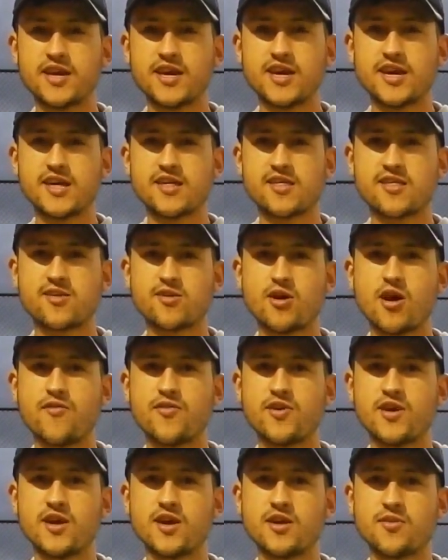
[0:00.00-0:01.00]
is
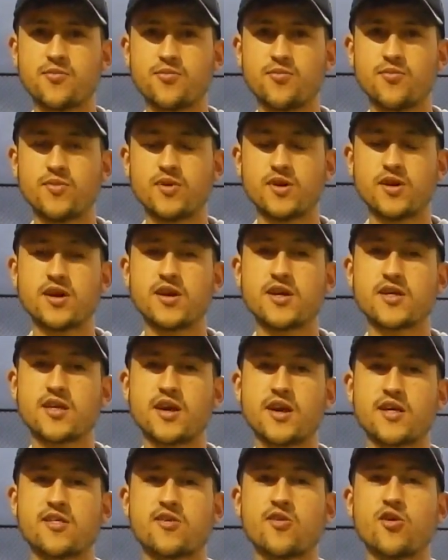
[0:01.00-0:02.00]
serving, is
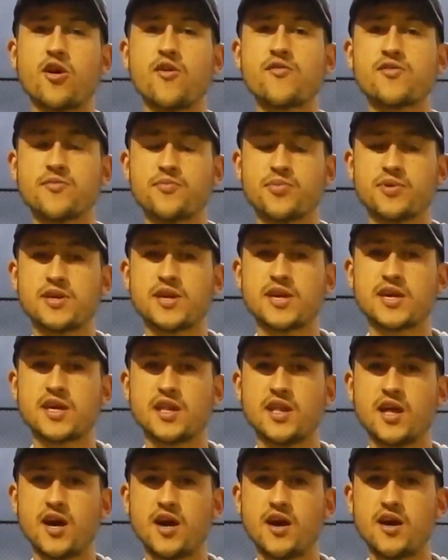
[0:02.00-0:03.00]
uh, serves in
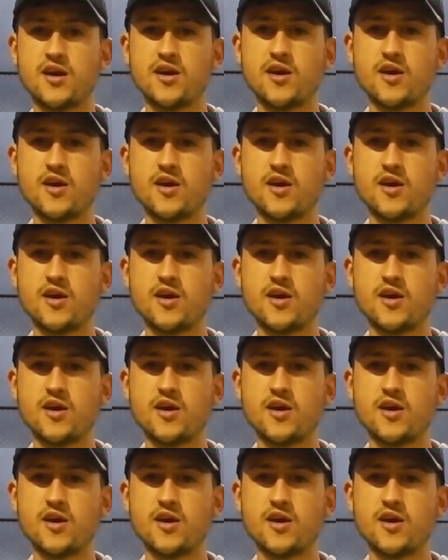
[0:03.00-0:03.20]
particular,